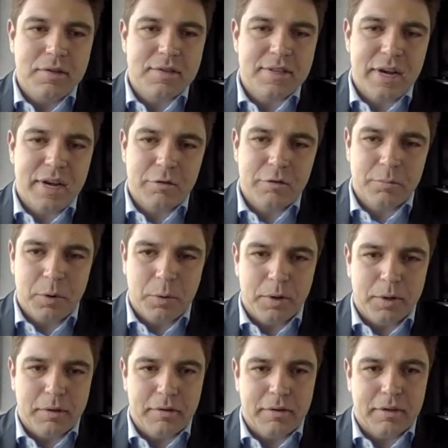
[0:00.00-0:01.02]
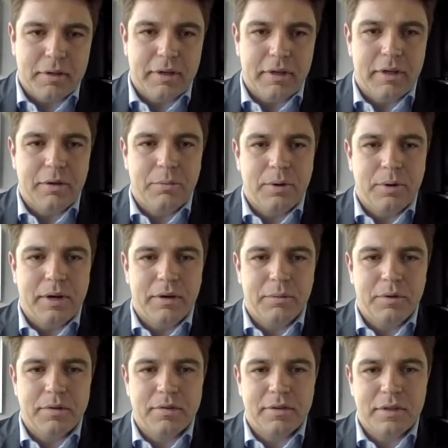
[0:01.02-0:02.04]
east side of Poland, where
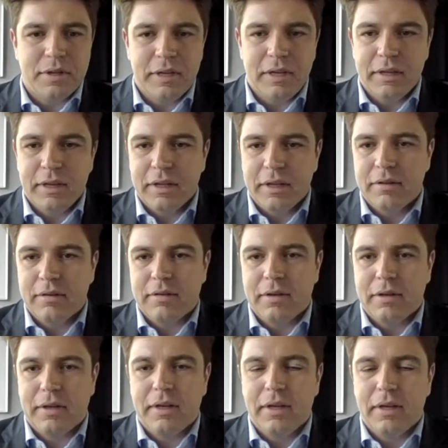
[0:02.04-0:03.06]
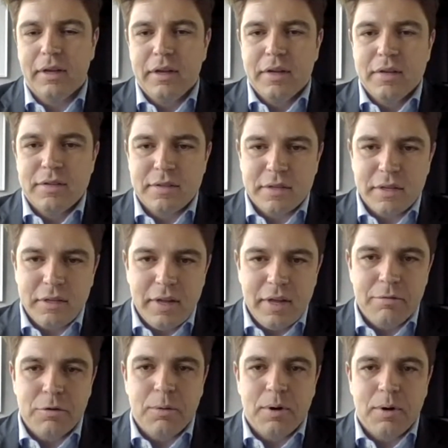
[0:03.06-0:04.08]
we see that still
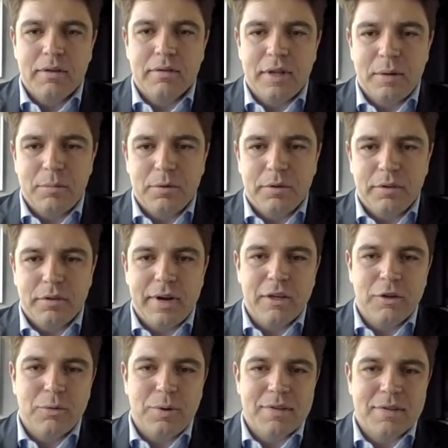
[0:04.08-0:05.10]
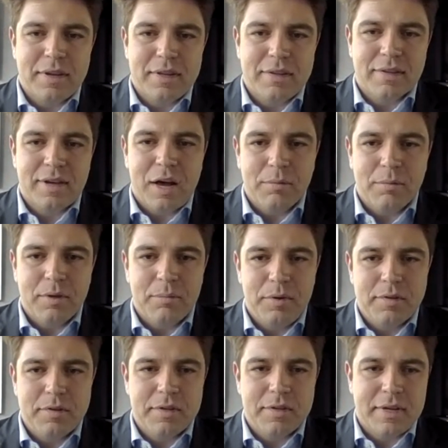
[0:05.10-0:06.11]
everyone is trying to assess how the
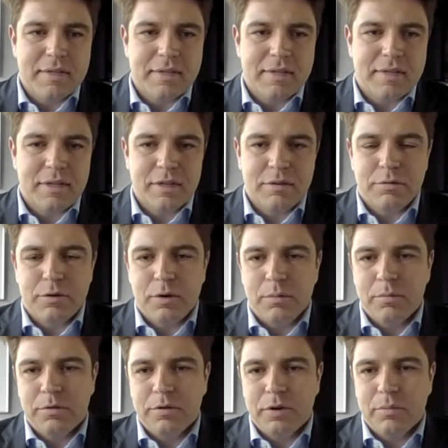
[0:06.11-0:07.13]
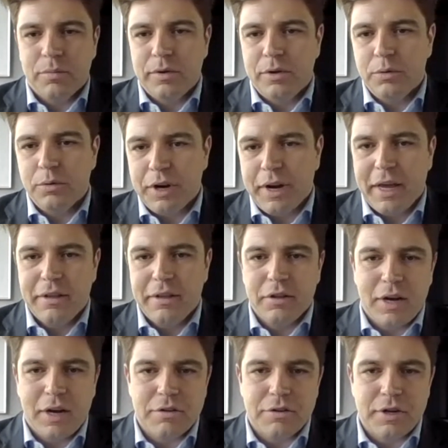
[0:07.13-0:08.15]
business from Ukraine
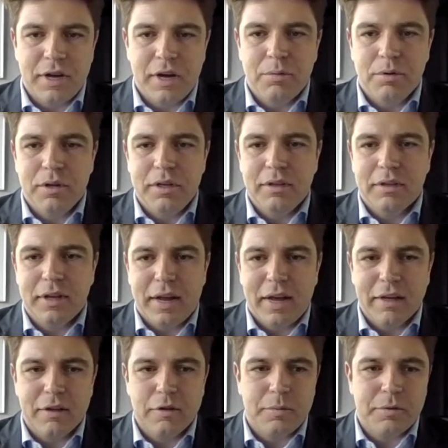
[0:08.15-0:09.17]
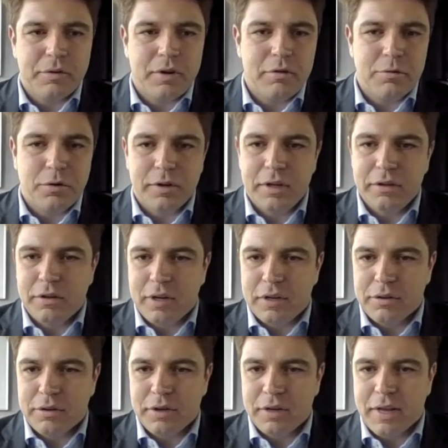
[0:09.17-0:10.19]
and Russia will interact, especially for the international